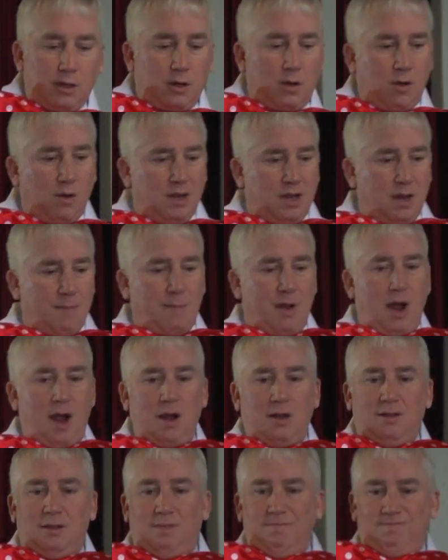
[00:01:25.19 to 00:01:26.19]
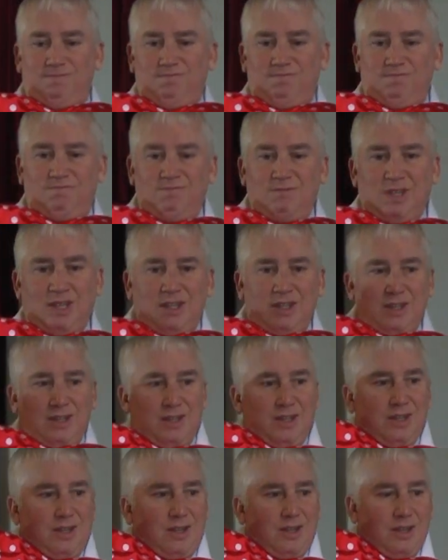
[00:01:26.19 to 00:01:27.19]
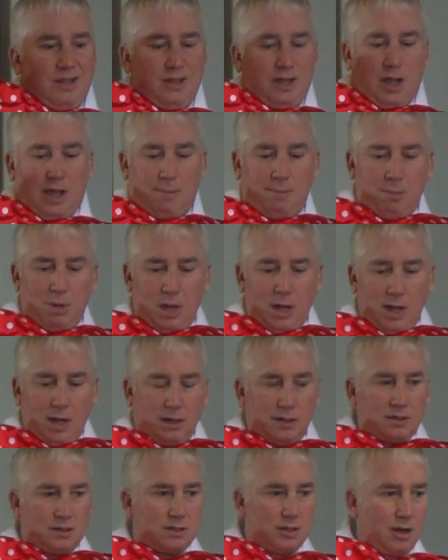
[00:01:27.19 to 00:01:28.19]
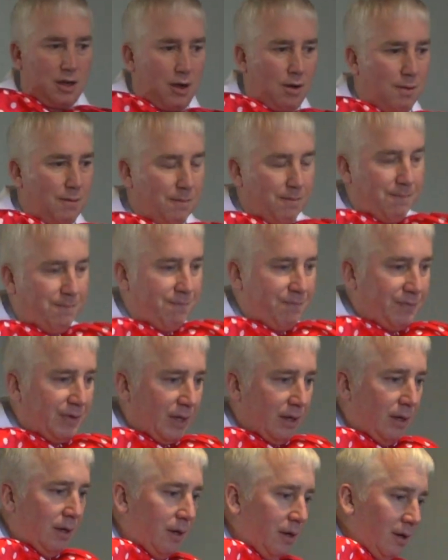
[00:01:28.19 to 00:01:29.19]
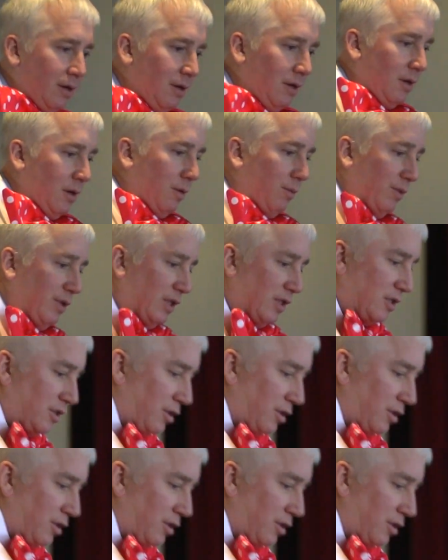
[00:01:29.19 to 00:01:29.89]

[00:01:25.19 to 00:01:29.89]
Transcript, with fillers: they're only about yay big. So when you